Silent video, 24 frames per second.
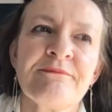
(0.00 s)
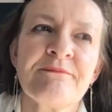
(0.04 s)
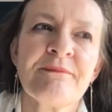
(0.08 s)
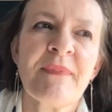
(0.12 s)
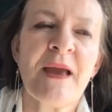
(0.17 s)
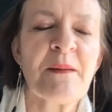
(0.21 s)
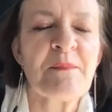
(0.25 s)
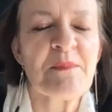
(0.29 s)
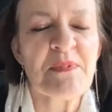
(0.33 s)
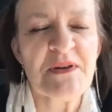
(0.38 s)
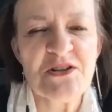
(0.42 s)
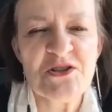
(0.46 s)

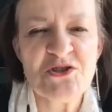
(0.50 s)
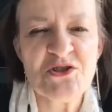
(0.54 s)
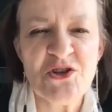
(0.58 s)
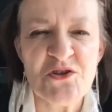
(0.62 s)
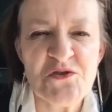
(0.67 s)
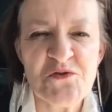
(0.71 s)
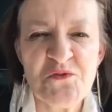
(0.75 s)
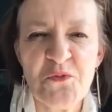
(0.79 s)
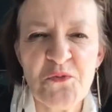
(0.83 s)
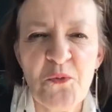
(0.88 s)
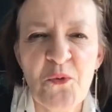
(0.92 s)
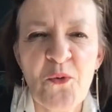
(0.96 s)
maybe
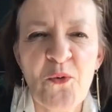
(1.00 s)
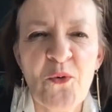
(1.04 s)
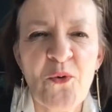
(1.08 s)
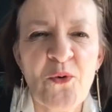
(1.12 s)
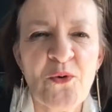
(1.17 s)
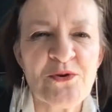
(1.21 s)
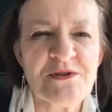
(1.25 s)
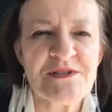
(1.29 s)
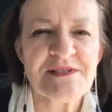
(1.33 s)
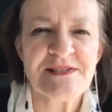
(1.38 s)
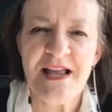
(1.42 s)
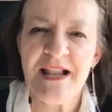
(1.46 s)
just
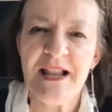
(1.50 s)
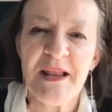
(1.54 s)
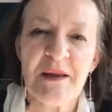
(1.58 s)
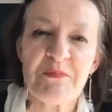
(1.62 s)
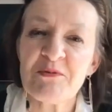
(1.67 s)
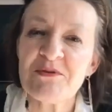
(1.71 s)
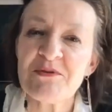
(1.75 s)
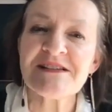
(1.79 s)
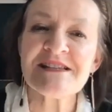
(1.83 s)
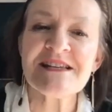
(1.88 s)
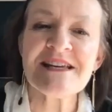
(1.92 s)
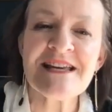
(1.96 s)
for
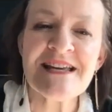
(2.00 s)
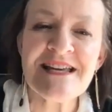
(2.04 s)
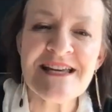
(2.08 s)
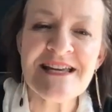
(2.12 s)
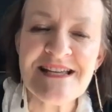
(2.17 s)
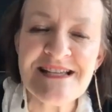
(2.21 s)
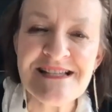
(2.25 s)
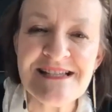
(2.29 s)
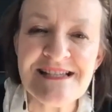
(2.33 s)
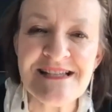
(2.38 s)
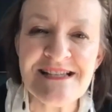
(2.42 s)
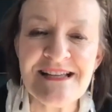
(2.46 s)

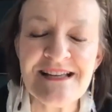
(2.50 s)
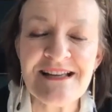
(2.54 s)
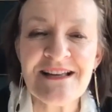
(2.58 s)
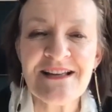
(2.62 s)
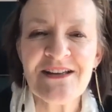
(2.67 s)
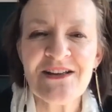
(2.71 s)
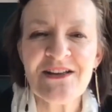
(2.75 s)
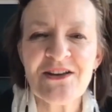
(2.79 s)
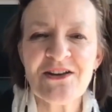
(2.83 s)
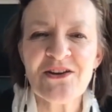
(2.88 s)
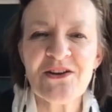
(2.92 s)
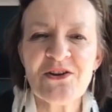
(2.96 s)
celebrities.
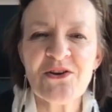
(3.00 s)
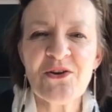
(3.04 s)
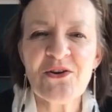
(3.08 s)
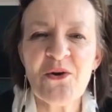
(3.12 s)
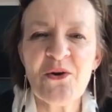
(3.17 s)
You